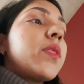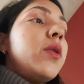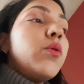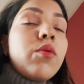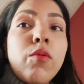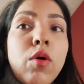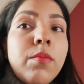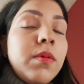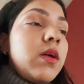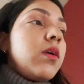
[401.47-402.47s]

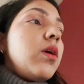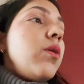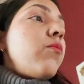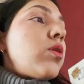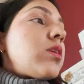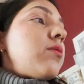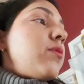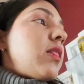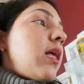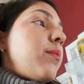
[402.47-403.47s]
lukewarm water
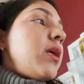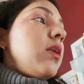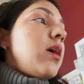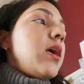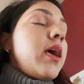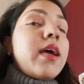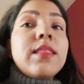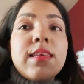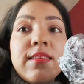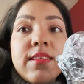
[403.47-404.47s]
with lemon.
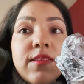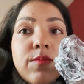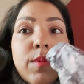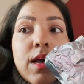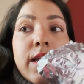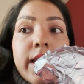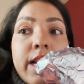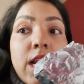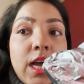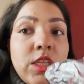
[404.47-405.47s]
And this is my
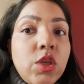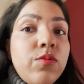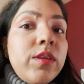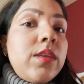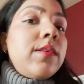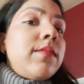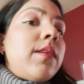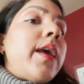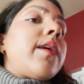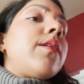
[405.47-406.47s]
lunch, which is
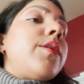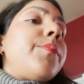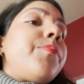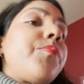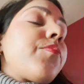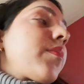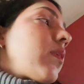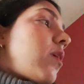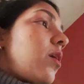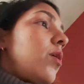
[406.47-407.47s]
like
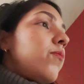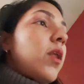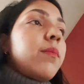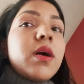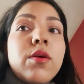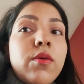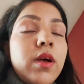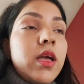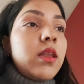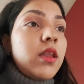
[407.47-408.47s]

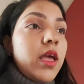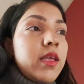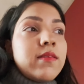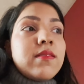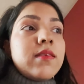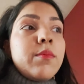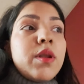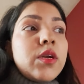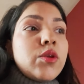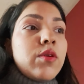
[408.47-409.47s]
flammakuchen. It's
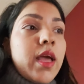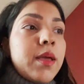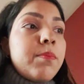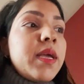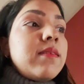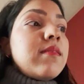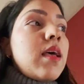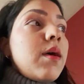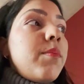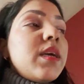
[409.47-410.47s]
similar to like
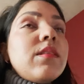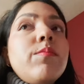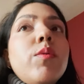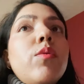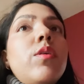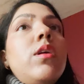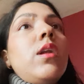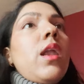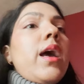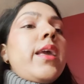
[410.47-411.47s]
pizza, but more
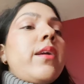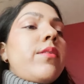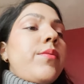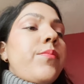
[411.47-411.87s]
like